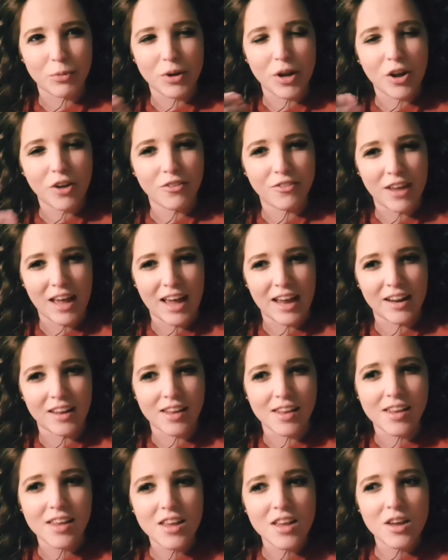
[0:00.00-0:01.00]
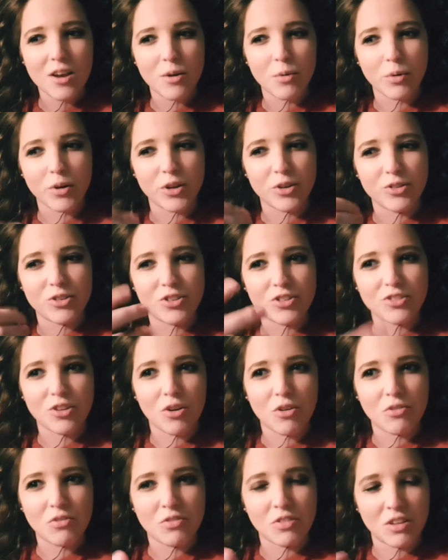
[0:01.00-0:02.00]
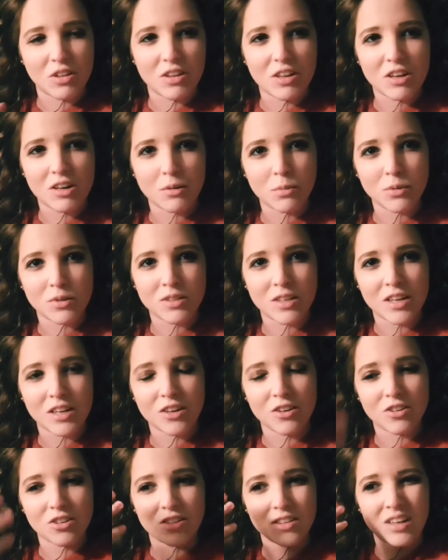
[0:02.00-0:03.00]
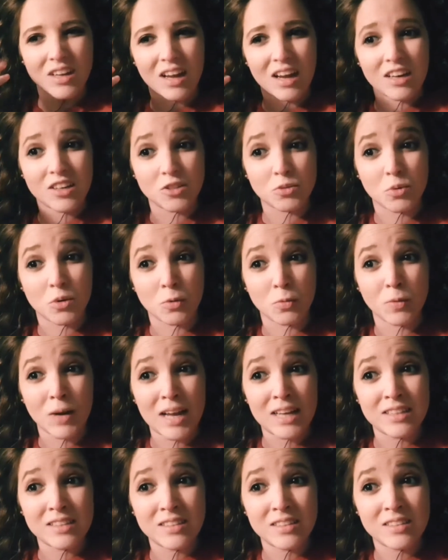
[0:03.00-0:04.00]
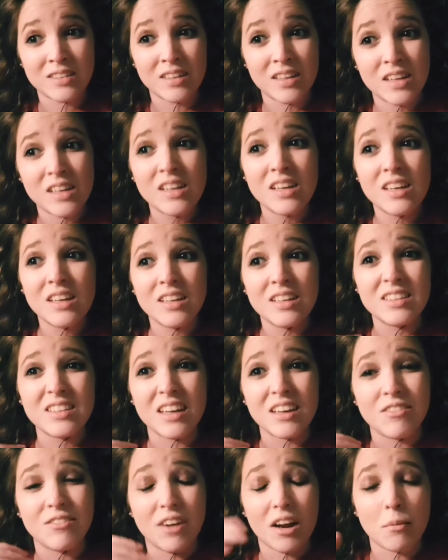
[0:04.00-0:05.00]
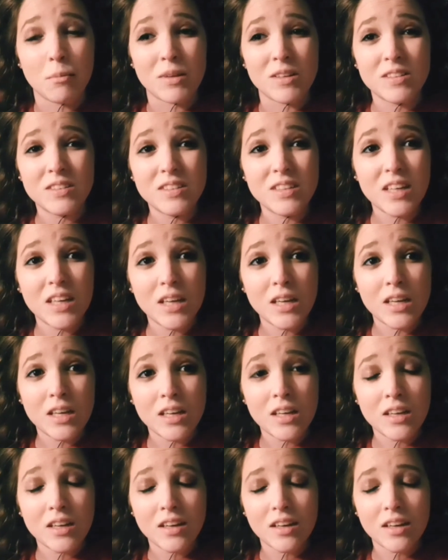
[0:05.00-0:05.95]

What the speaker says: We all have had it where you just don't feel 100%. You're just like, I just want to rest, take vitamin C.